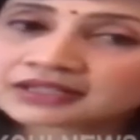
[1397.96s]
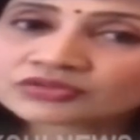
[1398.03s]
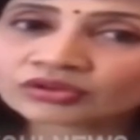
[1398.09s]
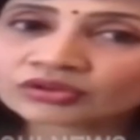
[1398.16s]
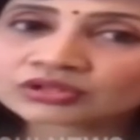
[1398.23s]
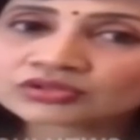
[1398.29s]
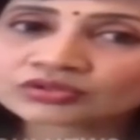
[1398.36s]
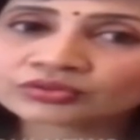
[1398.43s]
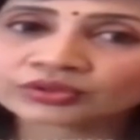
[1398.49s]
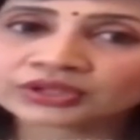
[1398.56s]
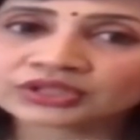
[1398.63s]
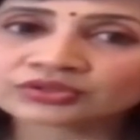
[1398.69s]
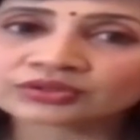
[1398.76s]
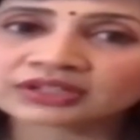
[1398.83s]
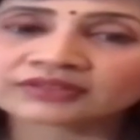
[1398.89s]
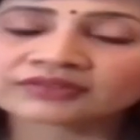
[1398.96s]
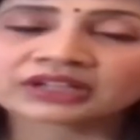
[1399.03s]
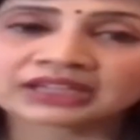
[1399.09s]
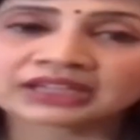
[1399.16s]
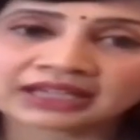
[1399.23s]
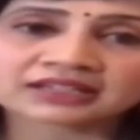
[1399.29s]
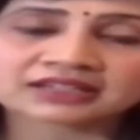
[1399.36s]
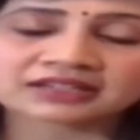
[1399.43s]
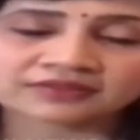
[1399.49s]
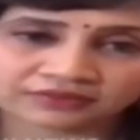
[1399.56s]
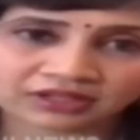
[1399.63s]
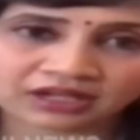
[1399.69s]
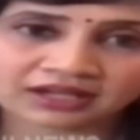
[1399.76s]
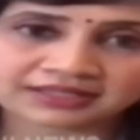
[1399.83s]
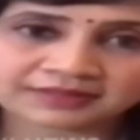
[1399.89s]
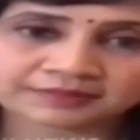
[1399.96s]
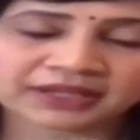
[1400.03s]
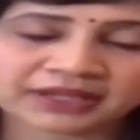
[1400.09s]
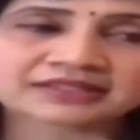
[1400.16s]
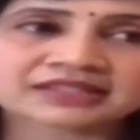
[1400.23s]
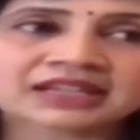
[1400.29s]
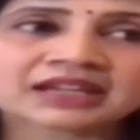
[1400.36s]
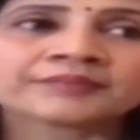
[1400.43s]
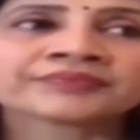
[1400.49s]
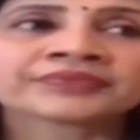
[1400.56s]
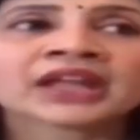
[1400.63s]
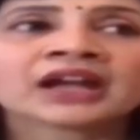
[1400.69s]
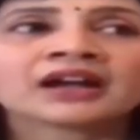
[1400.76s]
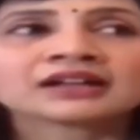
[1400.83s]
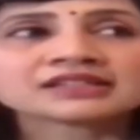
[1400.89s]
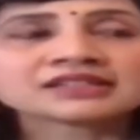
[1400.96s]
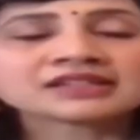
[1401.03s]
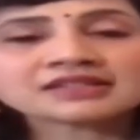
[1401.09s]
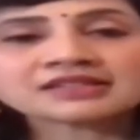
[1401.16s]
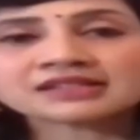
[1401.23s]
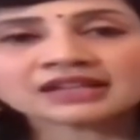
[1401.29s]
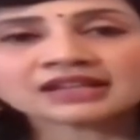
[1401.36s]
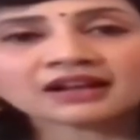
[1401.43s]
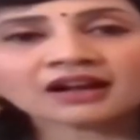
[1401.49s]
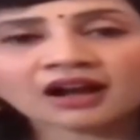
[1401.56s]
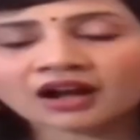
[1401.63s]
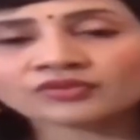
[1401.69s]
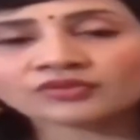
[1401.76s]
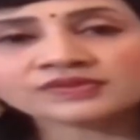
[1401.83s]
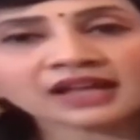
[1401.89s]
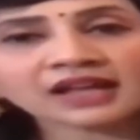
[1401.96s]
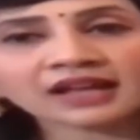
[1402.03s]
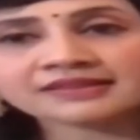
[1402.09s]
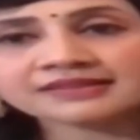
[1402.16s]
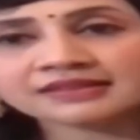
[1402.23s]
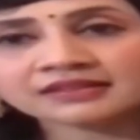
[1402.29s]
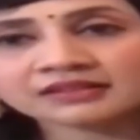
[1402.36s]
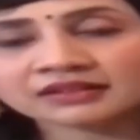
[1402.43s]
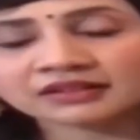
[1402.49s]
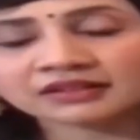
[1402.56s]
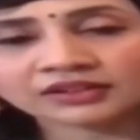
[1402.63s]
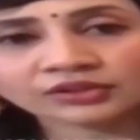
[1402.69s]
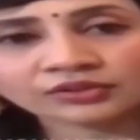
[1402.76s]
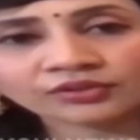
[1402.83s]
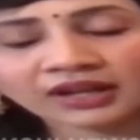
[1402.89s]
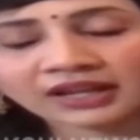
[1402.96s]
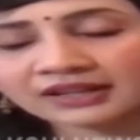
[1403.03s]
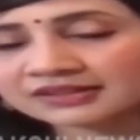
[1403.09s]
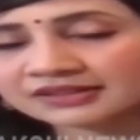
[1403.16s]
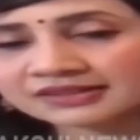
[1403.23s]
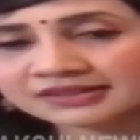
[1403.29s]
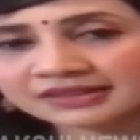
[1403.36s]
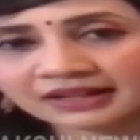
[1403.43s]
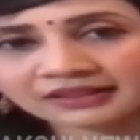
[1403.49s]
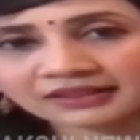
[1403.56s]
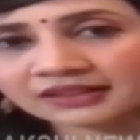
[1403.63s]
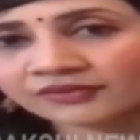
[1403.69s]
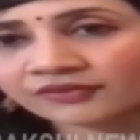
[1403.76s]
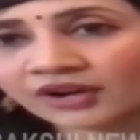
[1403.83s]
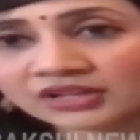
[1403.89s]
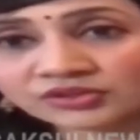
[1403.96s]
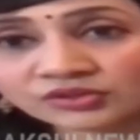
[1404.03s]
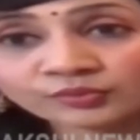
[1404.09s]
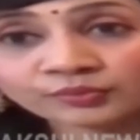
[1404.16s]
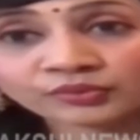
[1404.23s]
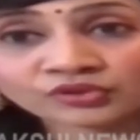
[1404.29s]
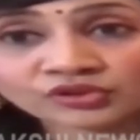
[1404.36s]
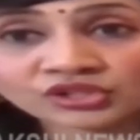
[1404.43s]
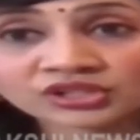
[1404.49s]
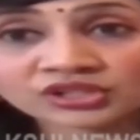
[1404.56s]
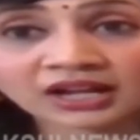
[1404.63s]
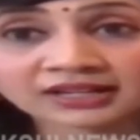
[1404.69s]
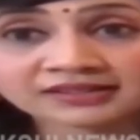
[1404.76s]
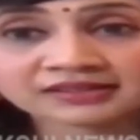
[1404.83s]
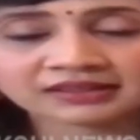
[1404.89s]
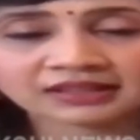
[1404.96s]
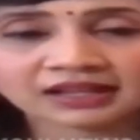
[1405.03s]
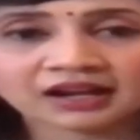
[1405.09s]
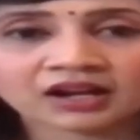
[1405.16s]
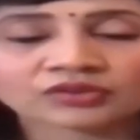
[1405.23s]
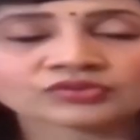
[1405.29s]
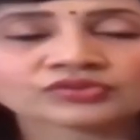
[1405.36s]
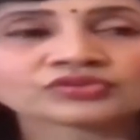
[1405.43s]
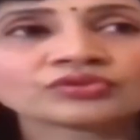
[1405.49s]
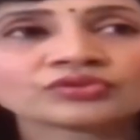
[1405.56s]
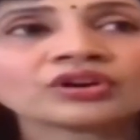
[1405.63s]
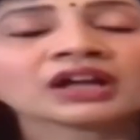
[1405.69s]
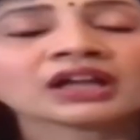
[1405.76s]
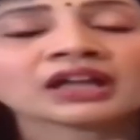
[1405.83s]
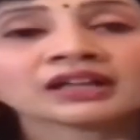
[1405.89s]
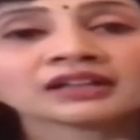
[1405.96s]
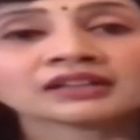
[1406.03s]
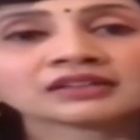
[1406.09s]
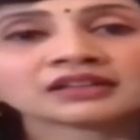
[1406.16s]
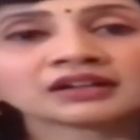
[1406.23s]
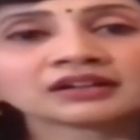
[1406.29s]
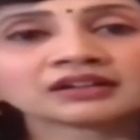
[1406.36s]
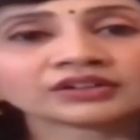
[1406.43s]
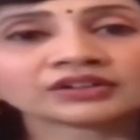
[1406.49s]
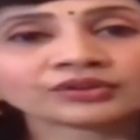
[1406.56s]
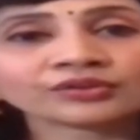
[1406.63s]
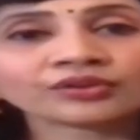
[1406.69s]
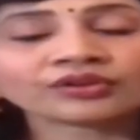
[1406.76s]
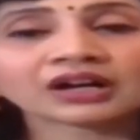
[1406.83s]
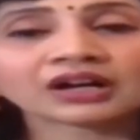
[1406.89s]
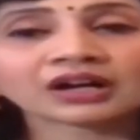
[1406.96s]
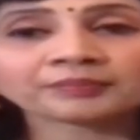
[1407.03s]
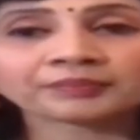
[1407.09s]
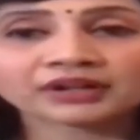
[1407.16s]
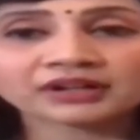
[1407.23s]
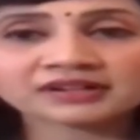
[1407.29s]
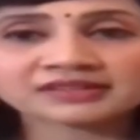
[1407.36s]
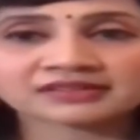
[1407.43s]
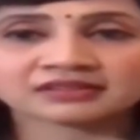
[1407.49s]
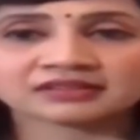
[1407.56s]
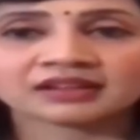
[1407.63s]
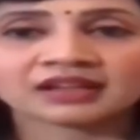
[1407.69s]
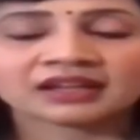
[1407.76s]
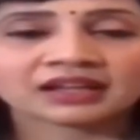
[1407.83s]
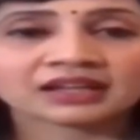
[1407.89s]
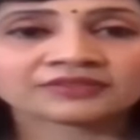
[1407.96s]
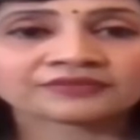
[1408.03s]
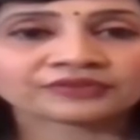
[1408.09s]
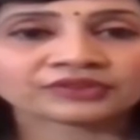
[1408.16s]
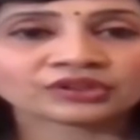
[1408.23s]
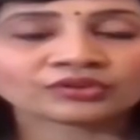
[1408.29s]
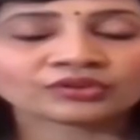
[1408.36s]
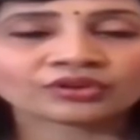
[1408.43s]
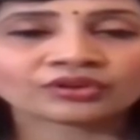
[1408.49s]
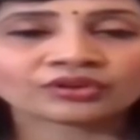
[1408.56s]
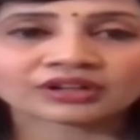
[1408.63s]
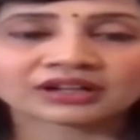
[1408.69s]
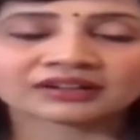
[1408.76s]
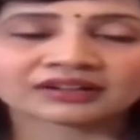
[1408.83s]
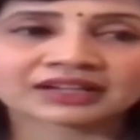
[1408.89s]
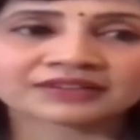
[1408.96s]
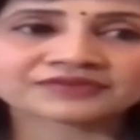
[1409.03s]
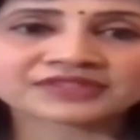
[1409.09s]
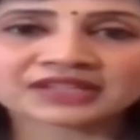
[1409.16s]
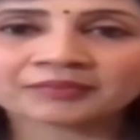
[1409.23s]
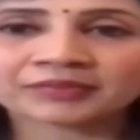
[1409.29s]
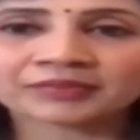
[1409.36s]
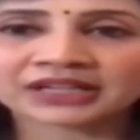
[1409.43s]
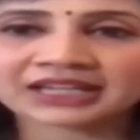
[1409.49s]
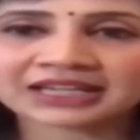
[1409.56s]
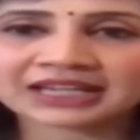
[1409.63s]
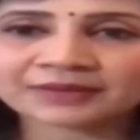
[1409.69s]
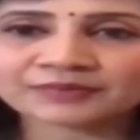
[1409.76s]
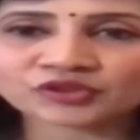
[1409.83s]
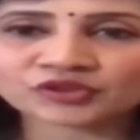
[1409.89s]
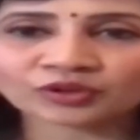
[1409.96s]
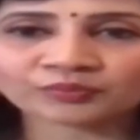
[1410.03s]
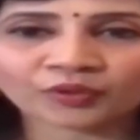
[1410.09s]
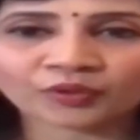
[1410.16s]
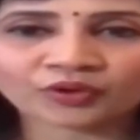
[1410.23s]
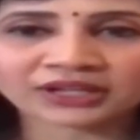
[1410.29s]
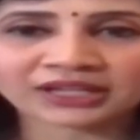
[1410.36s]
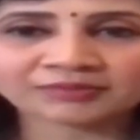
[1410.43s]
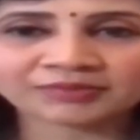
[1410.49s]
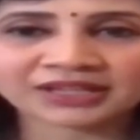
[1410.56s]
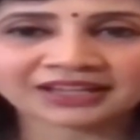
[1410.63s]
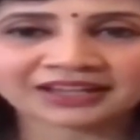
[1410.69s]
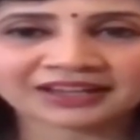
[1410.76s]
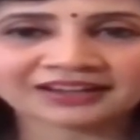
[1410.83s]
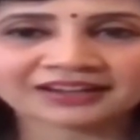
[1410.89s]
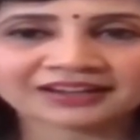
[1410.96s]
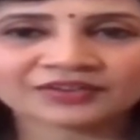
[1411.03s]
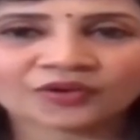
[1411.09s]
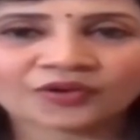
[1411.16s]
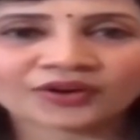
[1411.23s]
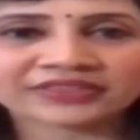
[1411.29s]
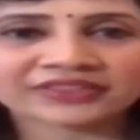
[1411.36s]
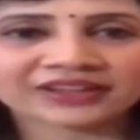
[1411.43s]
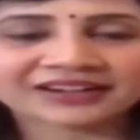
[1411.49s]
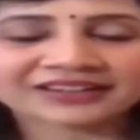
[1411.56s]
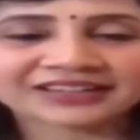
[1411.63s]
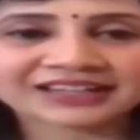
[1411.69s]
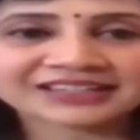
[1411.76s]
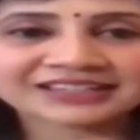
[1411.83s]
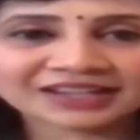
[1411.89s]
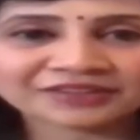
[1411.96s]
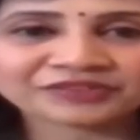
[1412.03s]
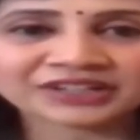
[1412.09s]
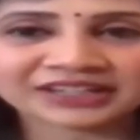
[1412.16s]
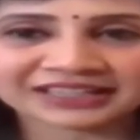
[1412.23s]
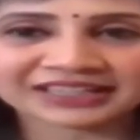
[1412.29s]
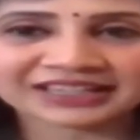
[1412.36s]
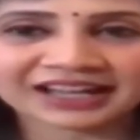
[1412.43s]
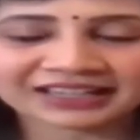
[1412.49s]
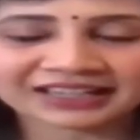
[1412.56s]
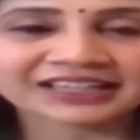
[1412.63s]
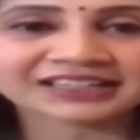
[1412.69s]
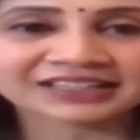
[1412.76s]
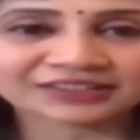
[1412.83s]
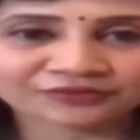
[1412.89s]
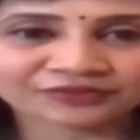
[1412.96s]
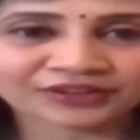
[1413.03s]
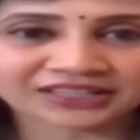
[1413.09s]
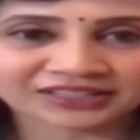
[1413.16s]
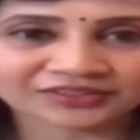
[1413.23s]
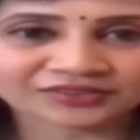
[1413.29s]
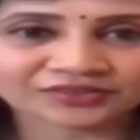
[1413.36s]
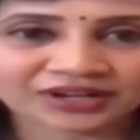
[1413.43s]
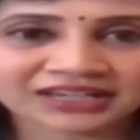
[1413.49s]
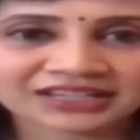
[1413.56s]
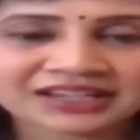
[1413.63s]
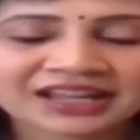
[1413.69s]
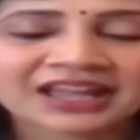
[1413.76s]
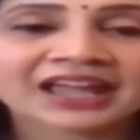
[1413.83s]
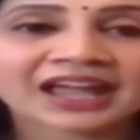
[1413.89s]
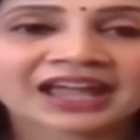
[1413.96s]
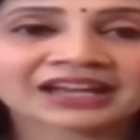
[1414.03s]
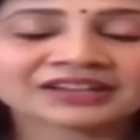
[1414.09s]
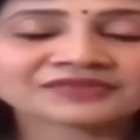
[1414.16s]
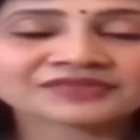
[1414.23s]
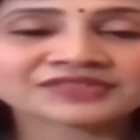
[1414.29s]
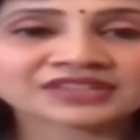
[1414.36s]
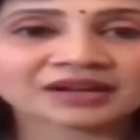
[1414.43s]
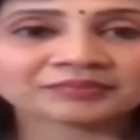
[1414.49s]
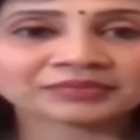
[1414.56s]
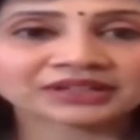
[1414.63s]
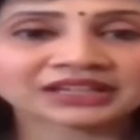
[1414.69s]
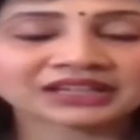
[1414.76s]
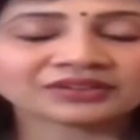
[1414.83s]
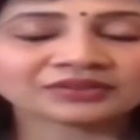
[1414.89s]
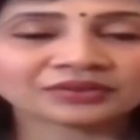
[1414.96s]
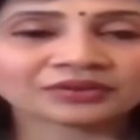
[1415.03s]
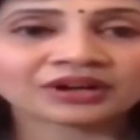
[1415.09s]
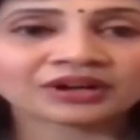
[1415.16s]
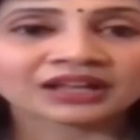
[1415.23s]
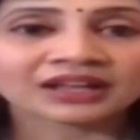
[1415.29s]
it is also going to give a negative aspect. See, just take house as it is said that the vastu purush lies in the house. So the a person, if somebody keeps on poking me here or there, then definitely I'll get affected, right? And if somebody